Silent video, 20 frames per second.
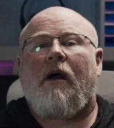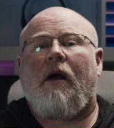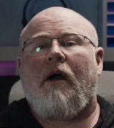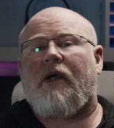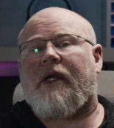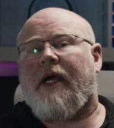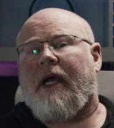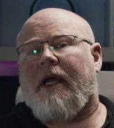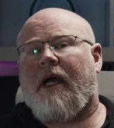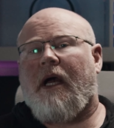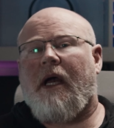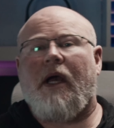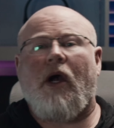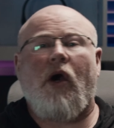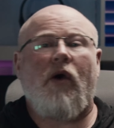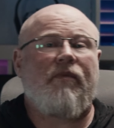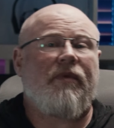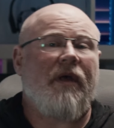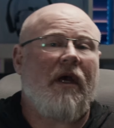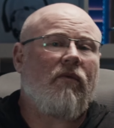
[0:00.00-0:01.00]
Okay, I
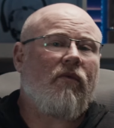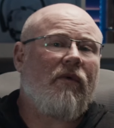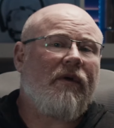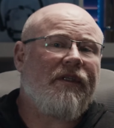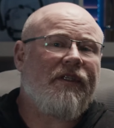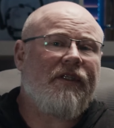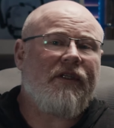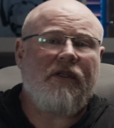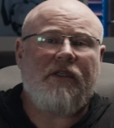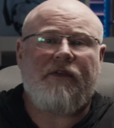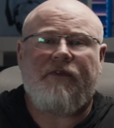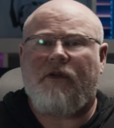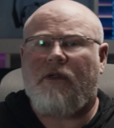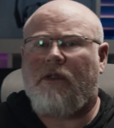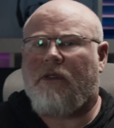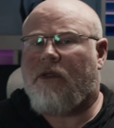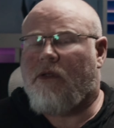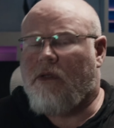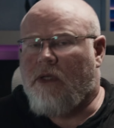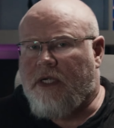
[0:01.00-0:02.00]
hope that was
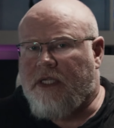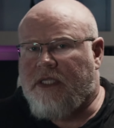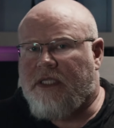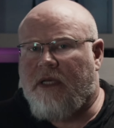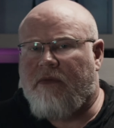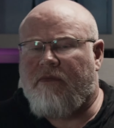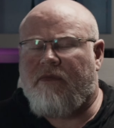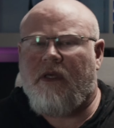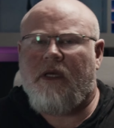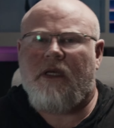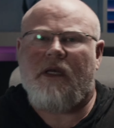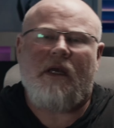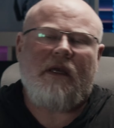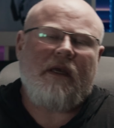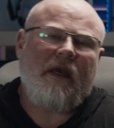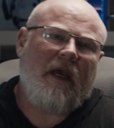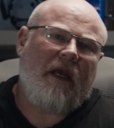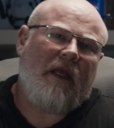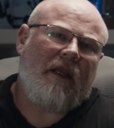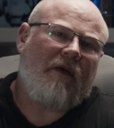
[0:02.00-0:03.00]
useful. You learned something.
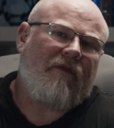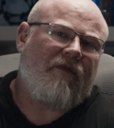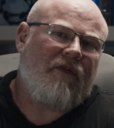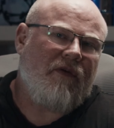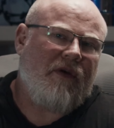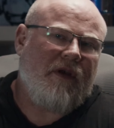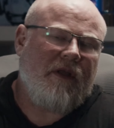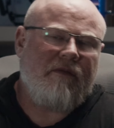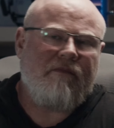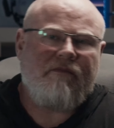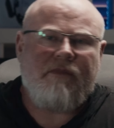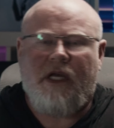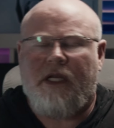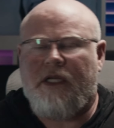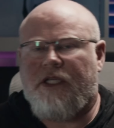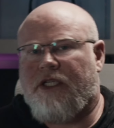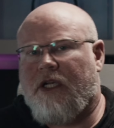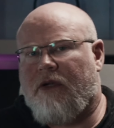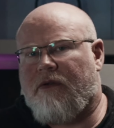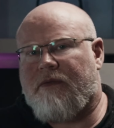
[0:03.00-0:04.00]
Again, if you can
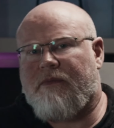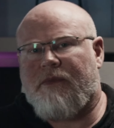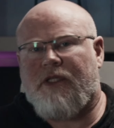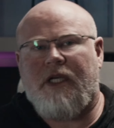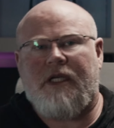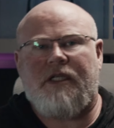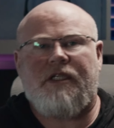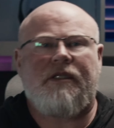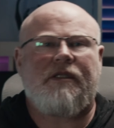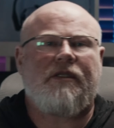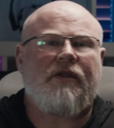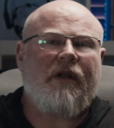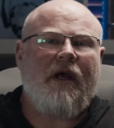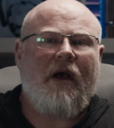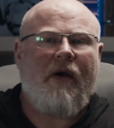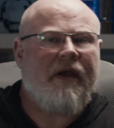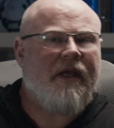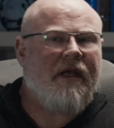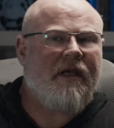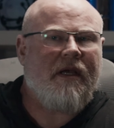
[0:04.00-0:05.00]
kind of share suggestions on
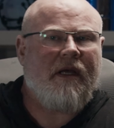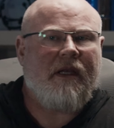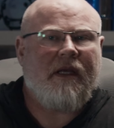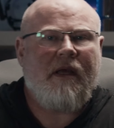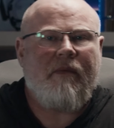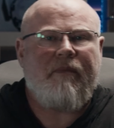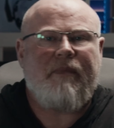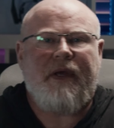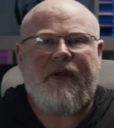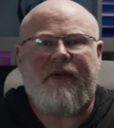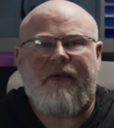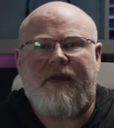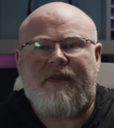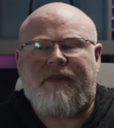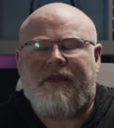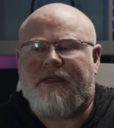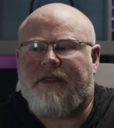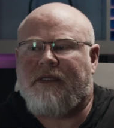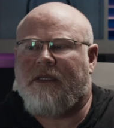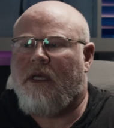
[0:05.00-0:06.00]
how I can kind of get better
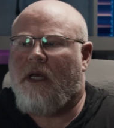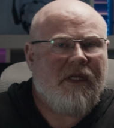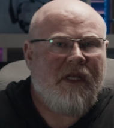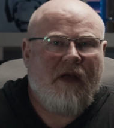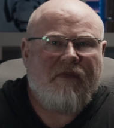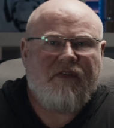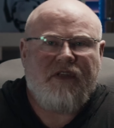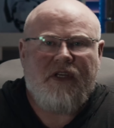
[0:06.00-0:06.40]
at this, I'd love